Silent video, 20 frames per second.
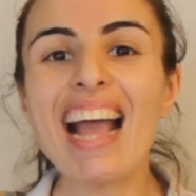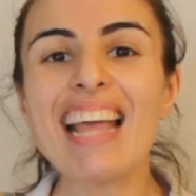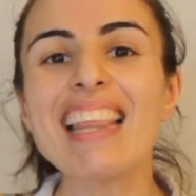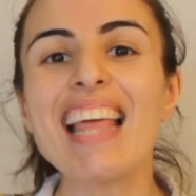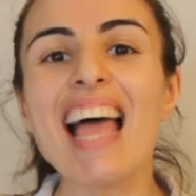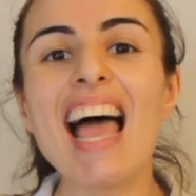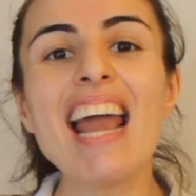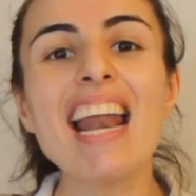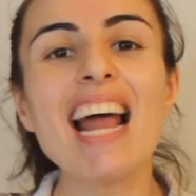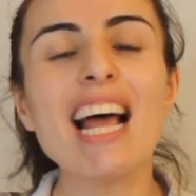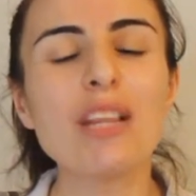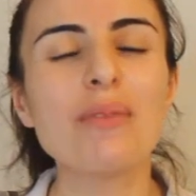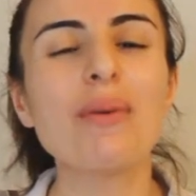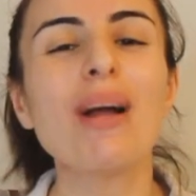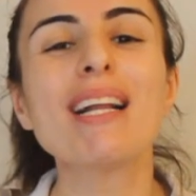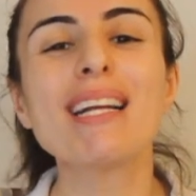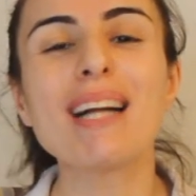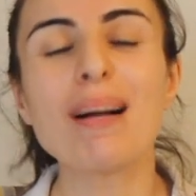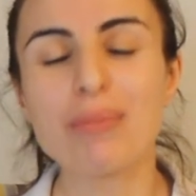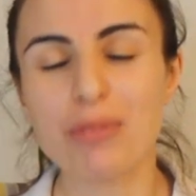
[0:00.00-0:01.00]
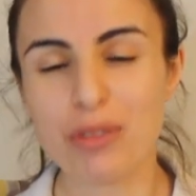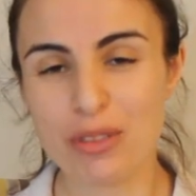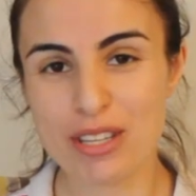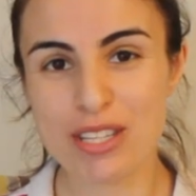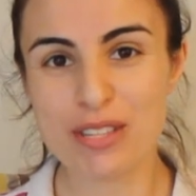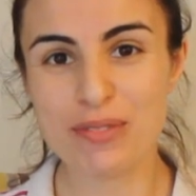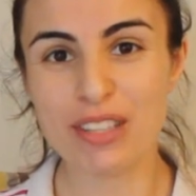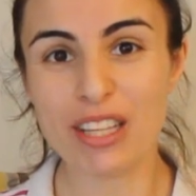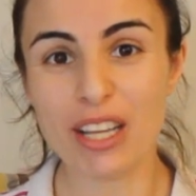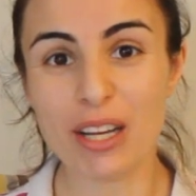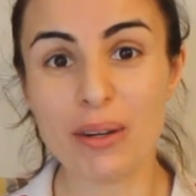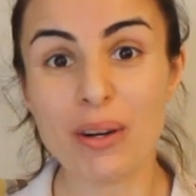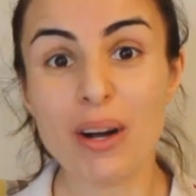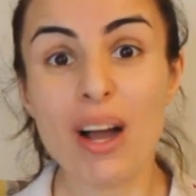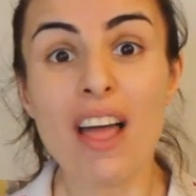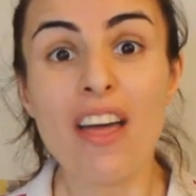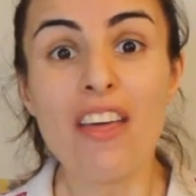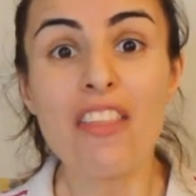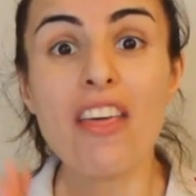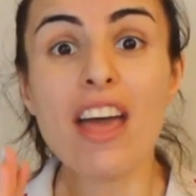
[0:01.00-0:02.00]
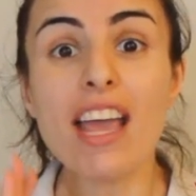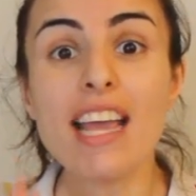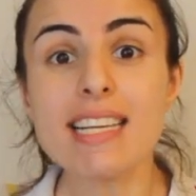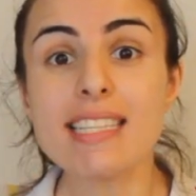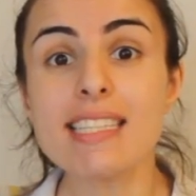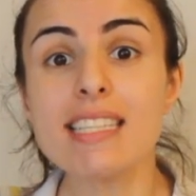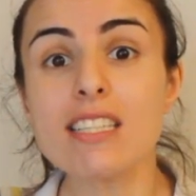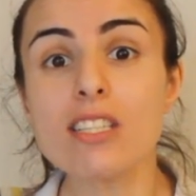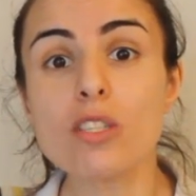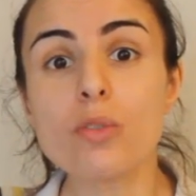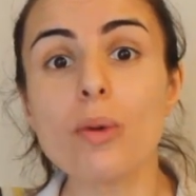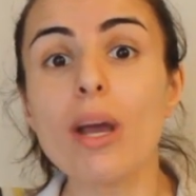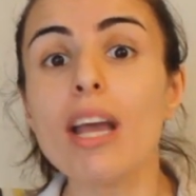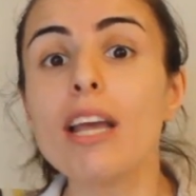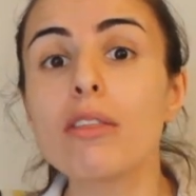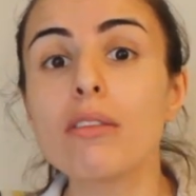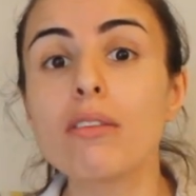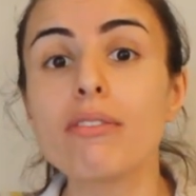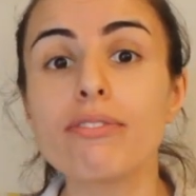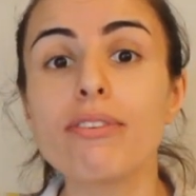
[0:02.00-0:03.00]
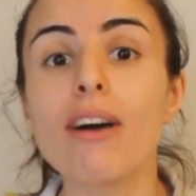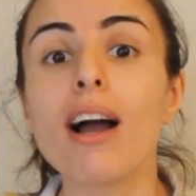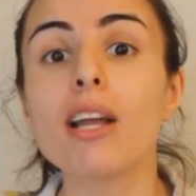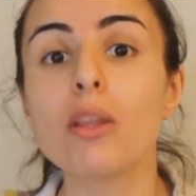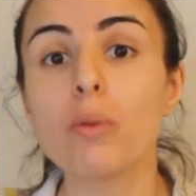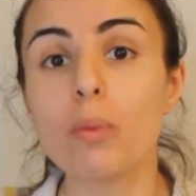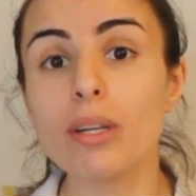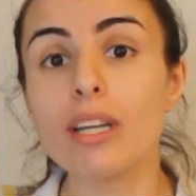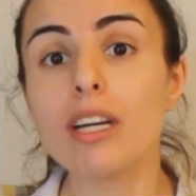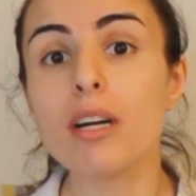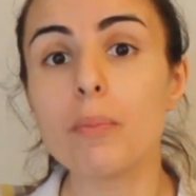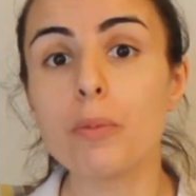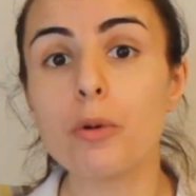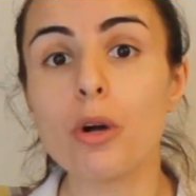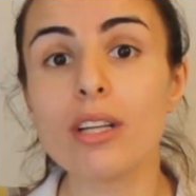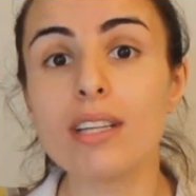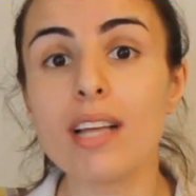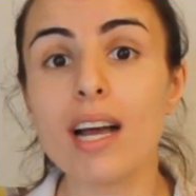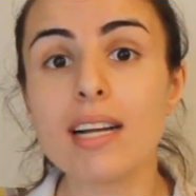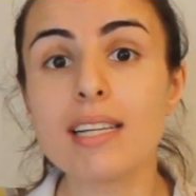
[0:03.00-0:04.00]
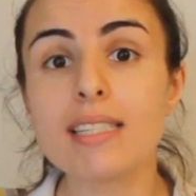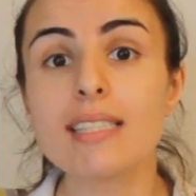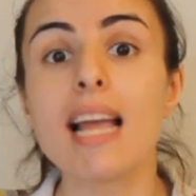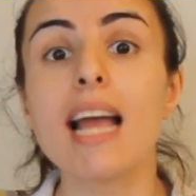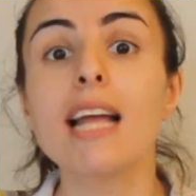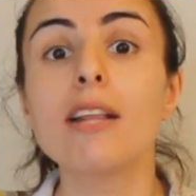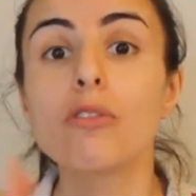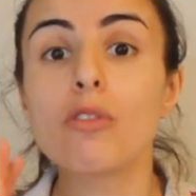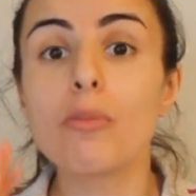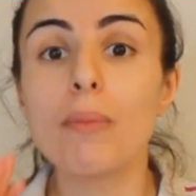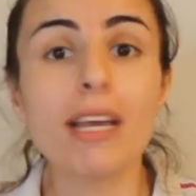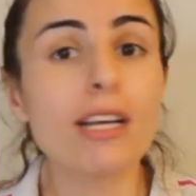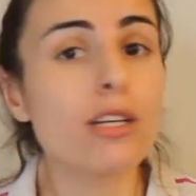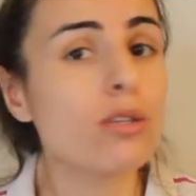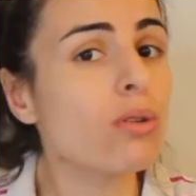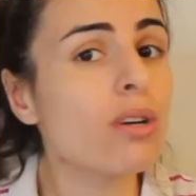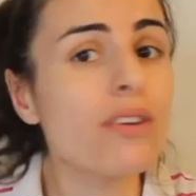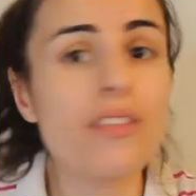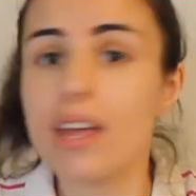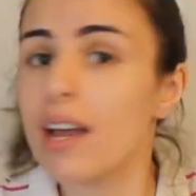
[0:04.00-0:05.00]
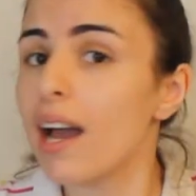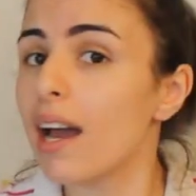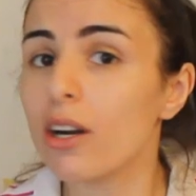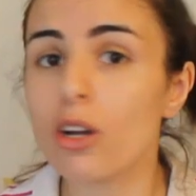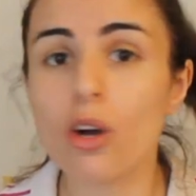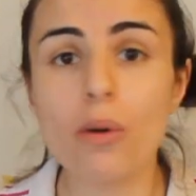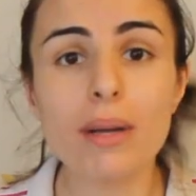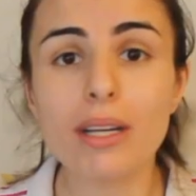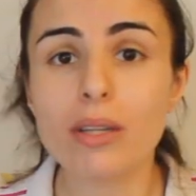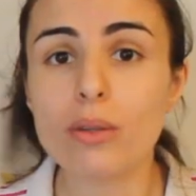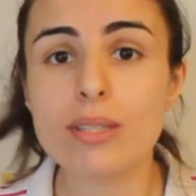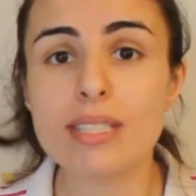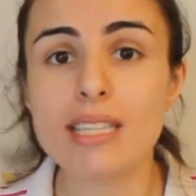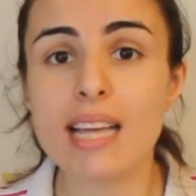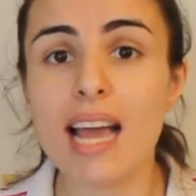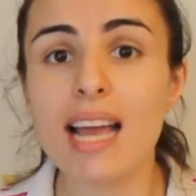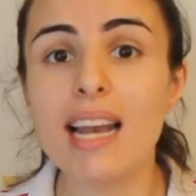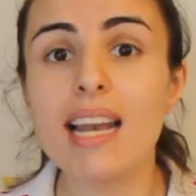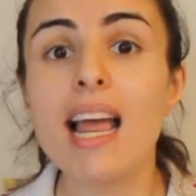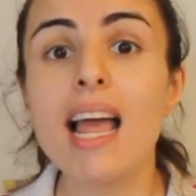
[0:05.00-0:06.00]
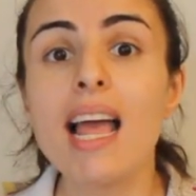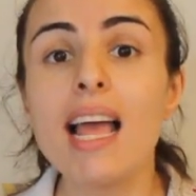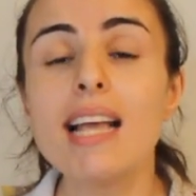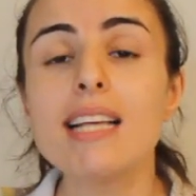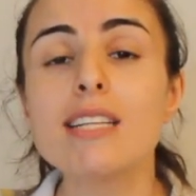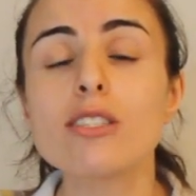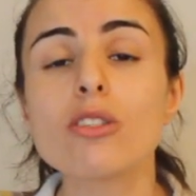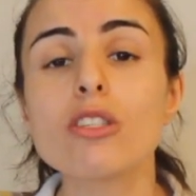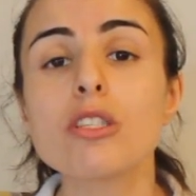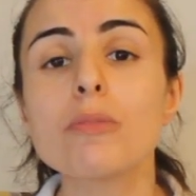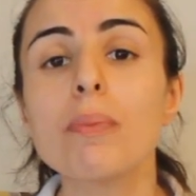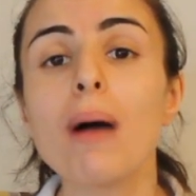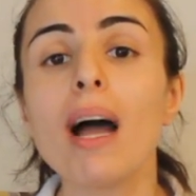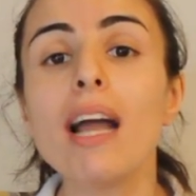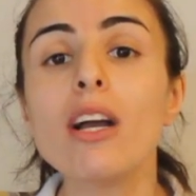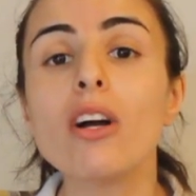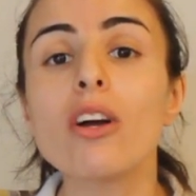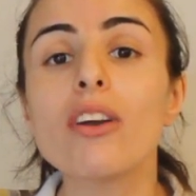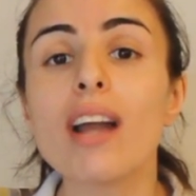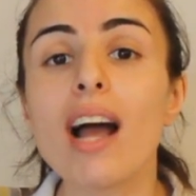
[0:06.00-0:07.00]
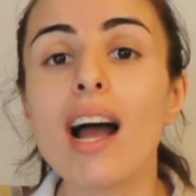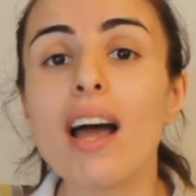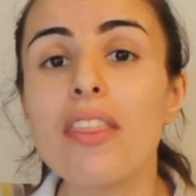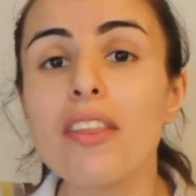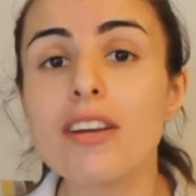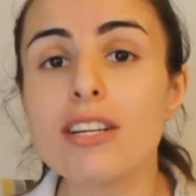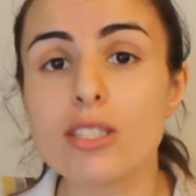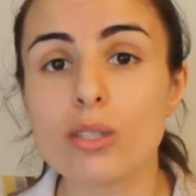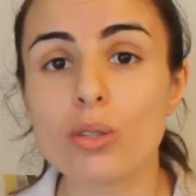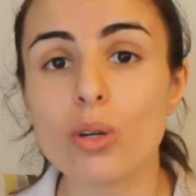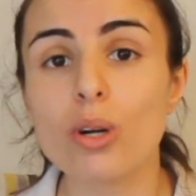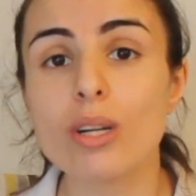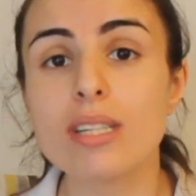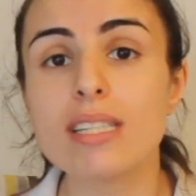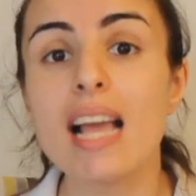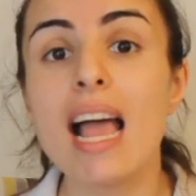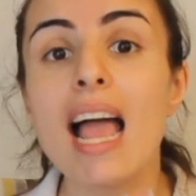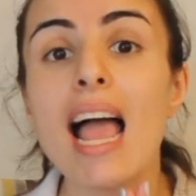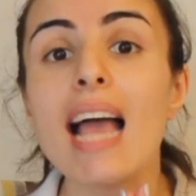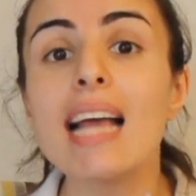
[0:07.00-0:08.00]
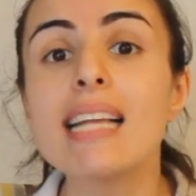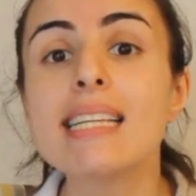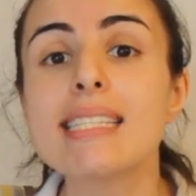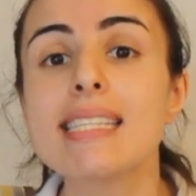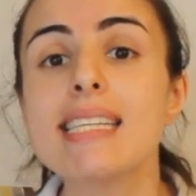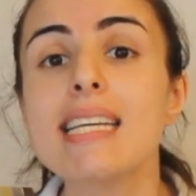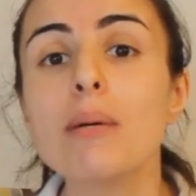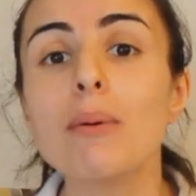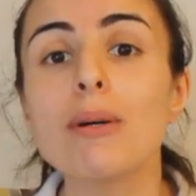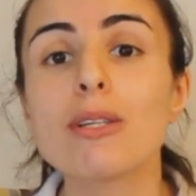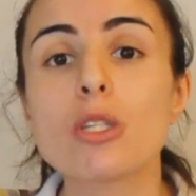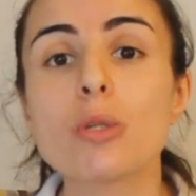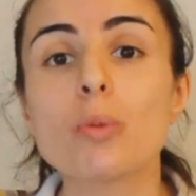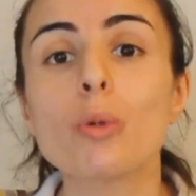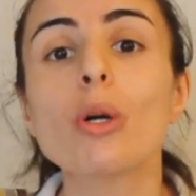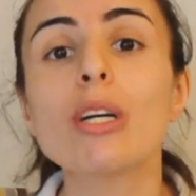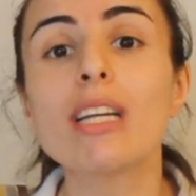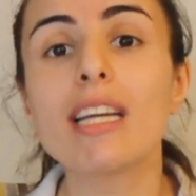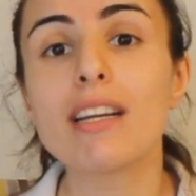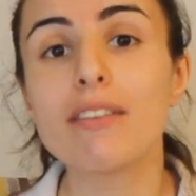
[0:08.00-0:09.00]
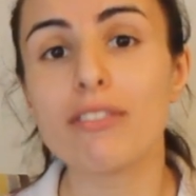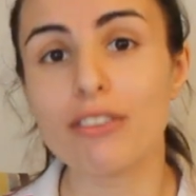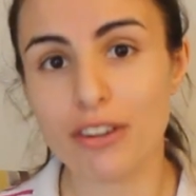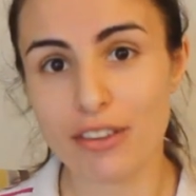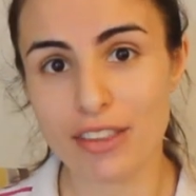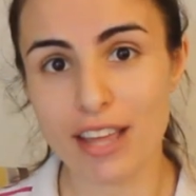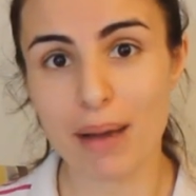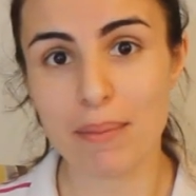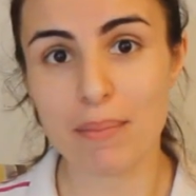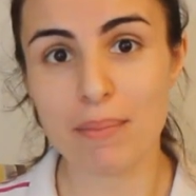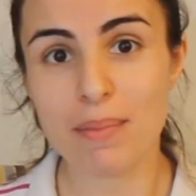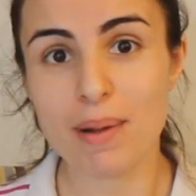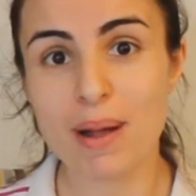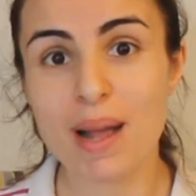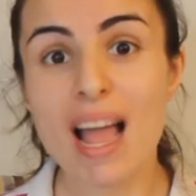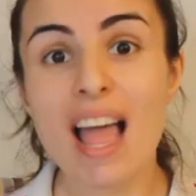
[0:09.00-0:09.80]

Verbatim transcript: Hi there and welcome to this video. The easiest way to find winner products and to make sure they are going to sell is to spy on other stores and see what's working for them.